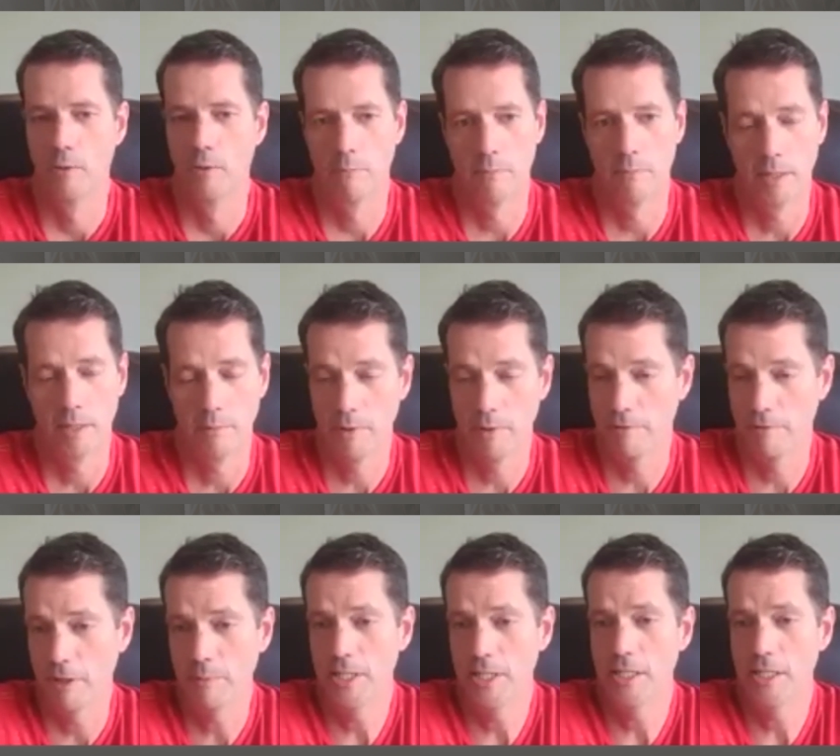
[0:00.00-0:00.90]
my, my
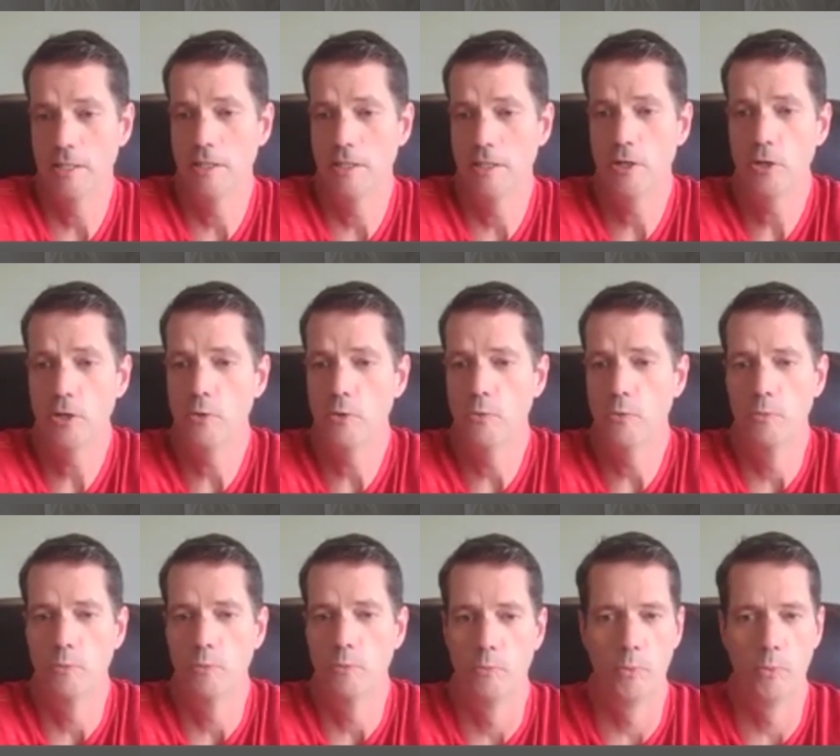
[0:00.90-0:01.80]
family didn't know
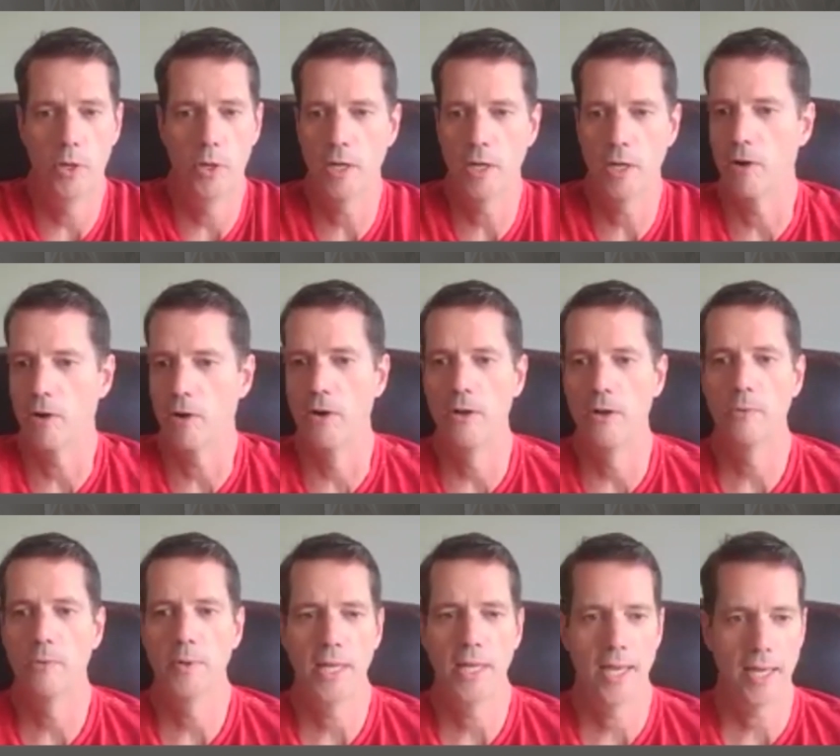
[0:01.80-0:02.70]
what
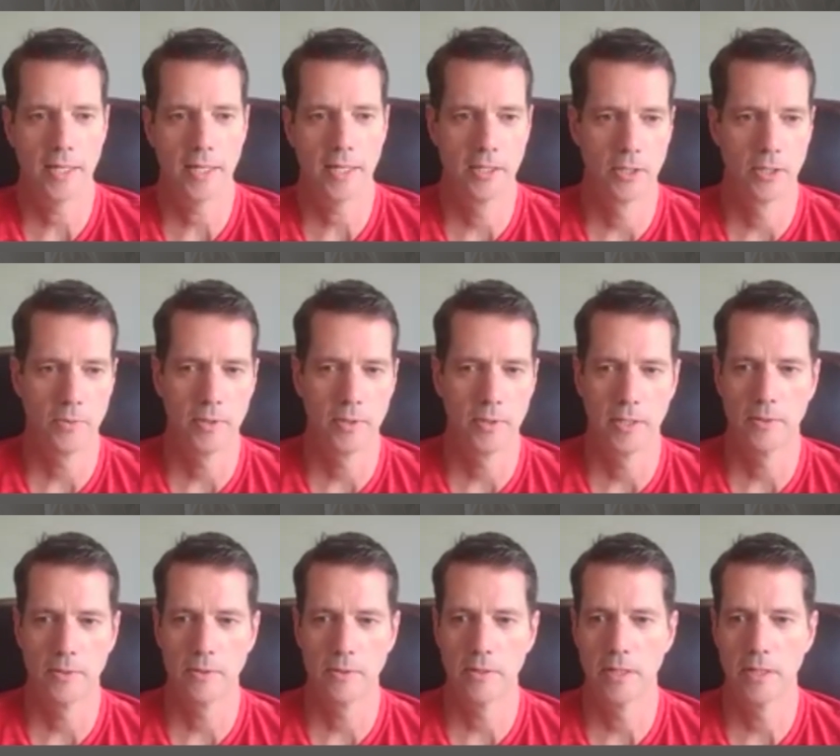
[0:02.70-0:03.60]
all we had going
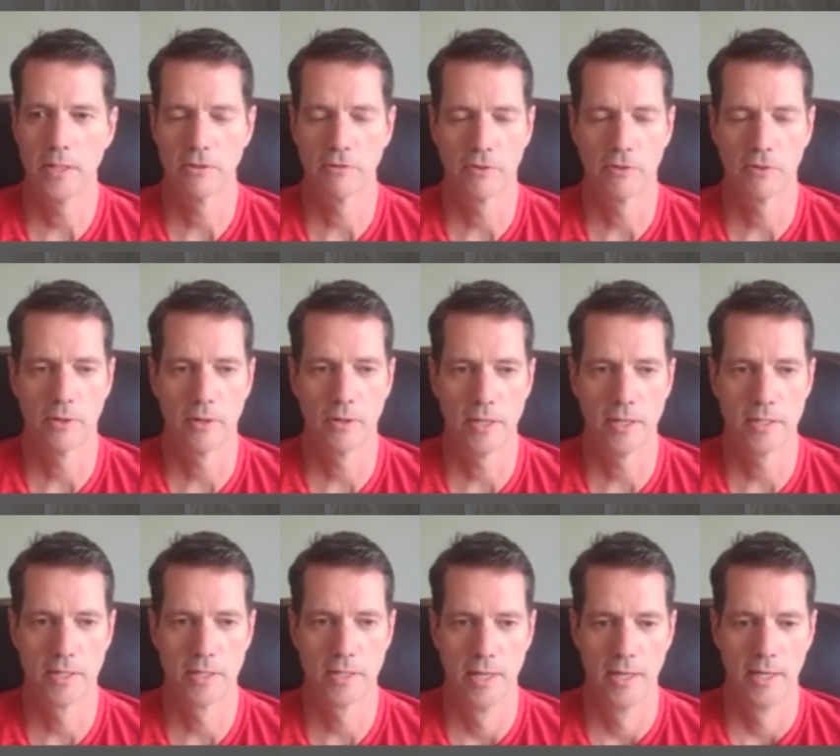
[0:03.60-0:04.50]
on as far
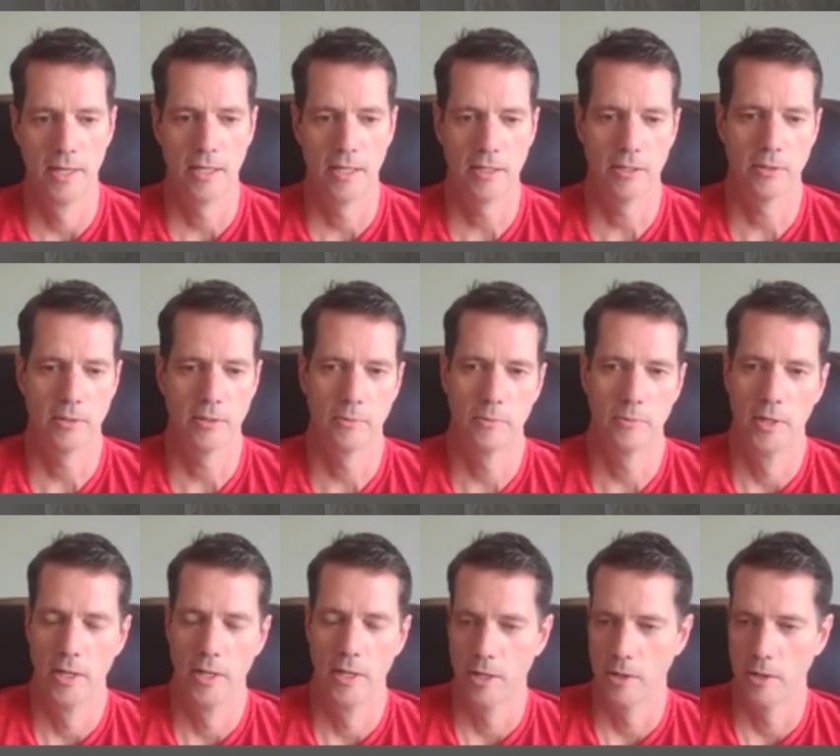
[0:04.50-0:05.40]
as, you know,
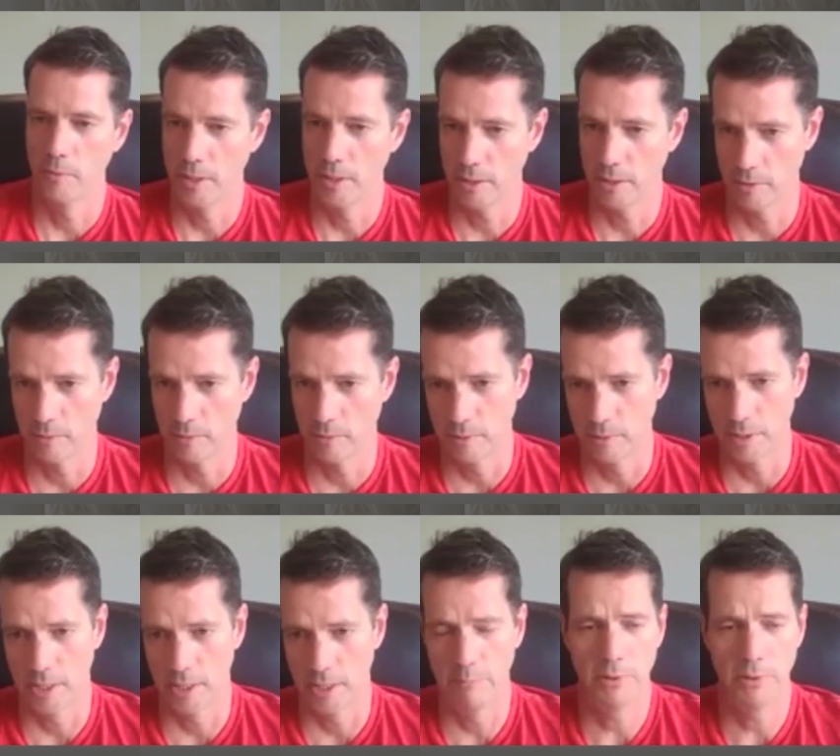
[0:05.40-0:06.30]
we owned
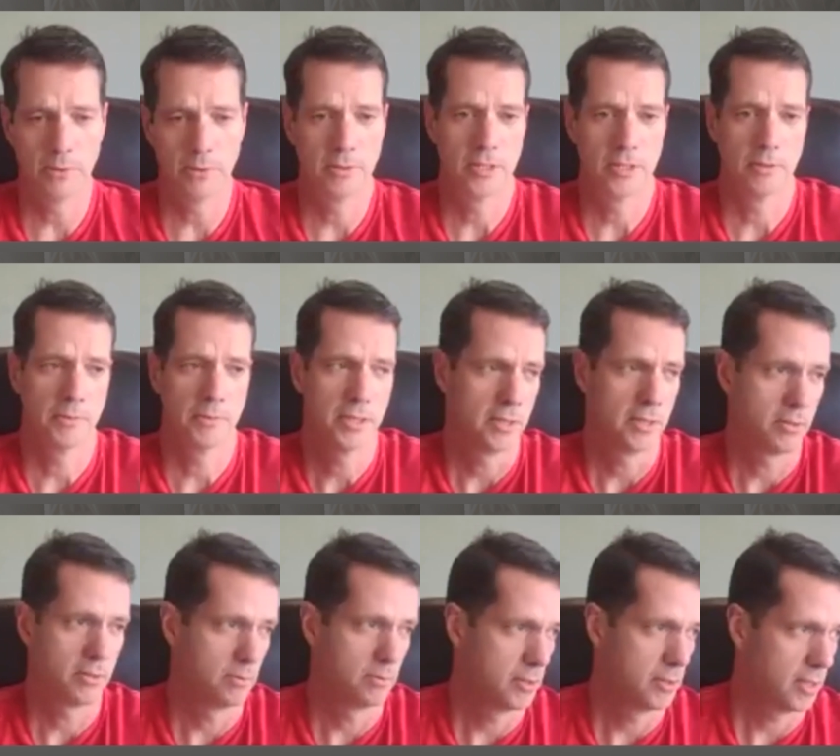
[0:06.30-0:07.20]
a building, we
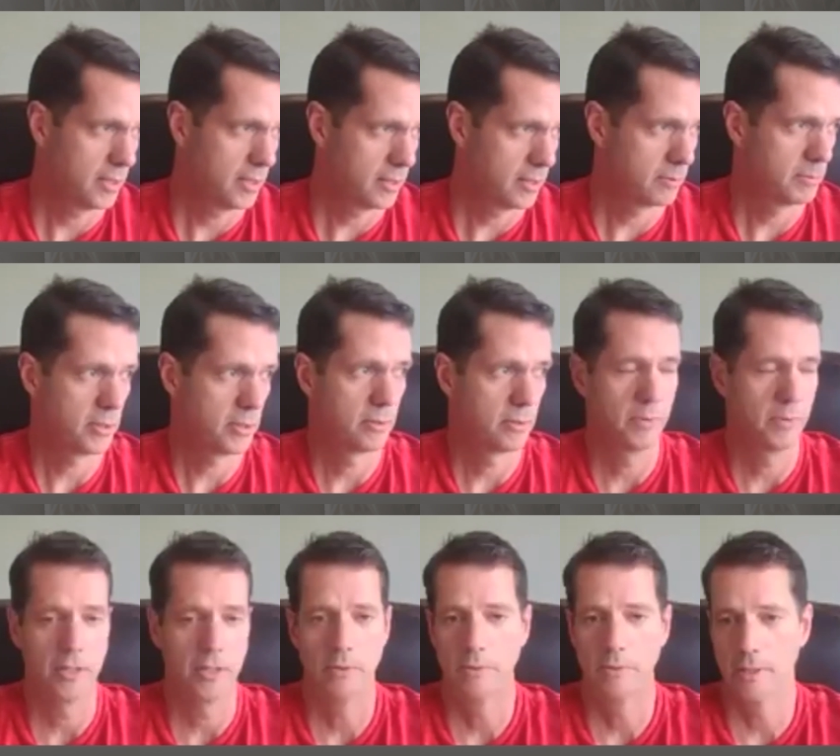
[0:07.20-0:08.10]
owned another building,
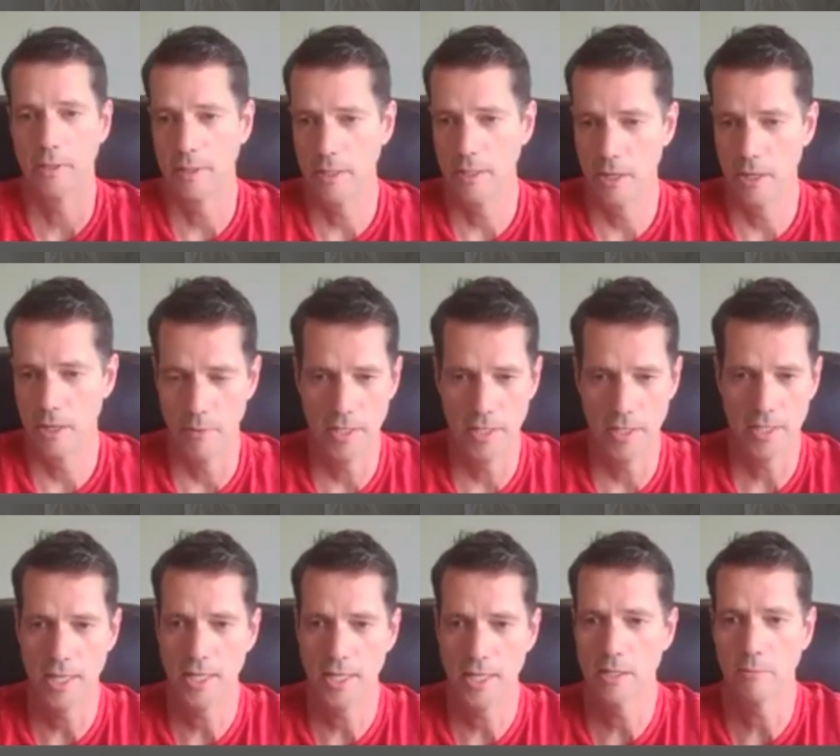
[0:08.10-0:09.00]
we owned, you know, these
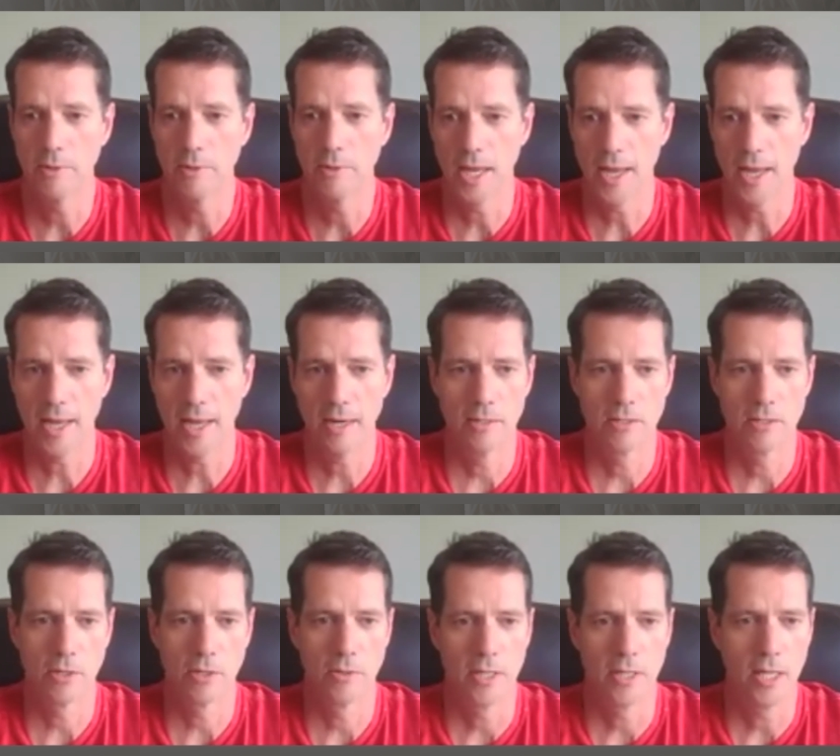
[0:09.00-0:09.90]
things that we had. And
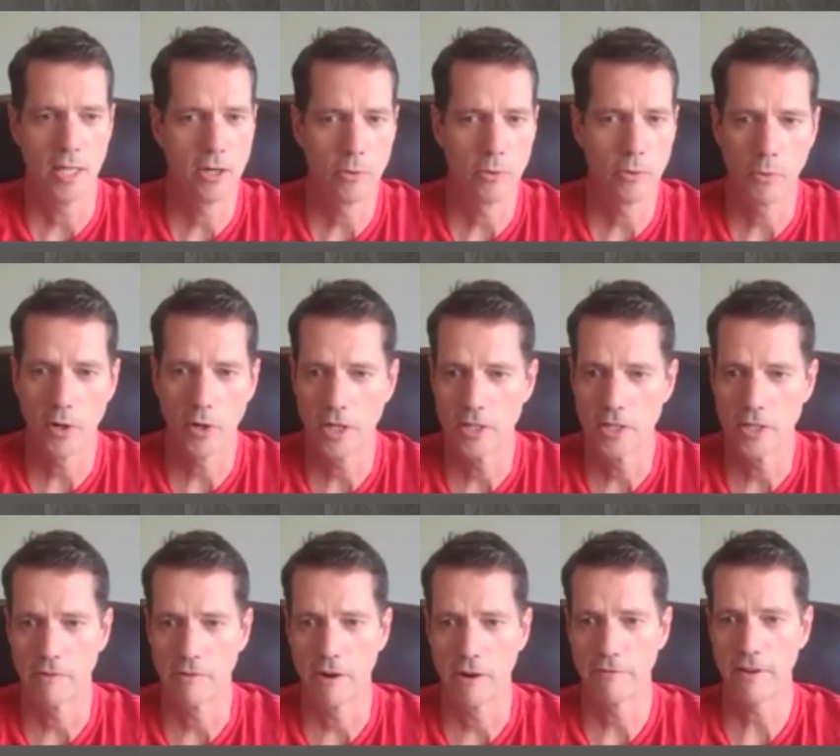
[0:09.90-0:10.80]
so the inner workings
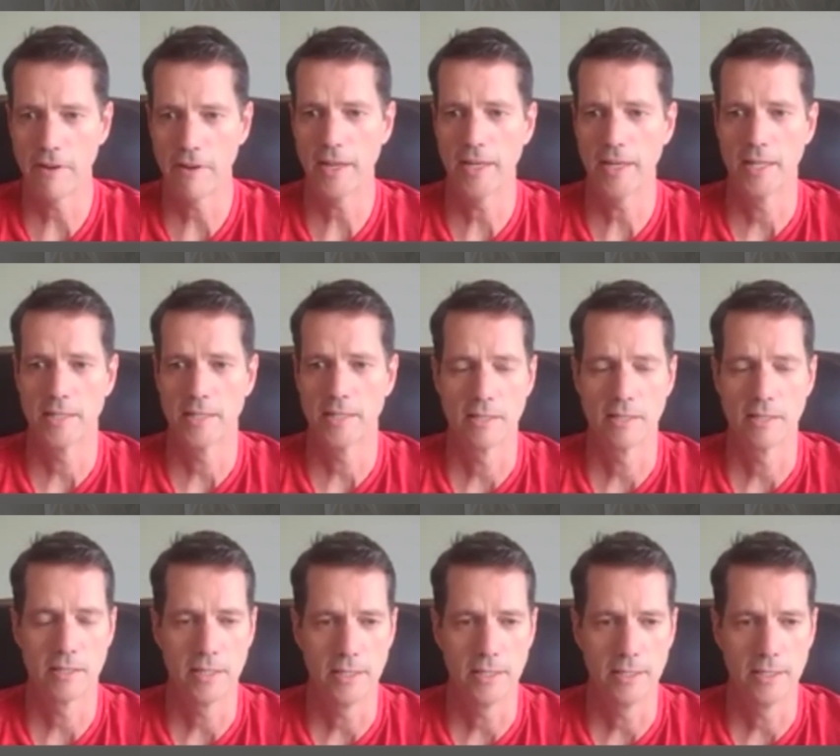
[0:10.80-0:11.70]
of our finances,
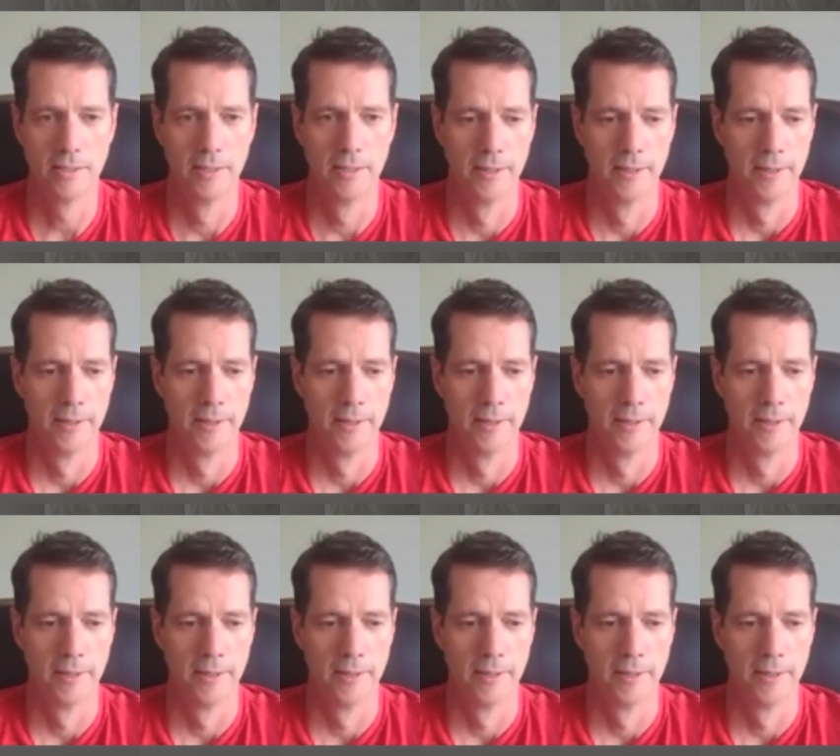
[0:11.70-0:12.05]
the,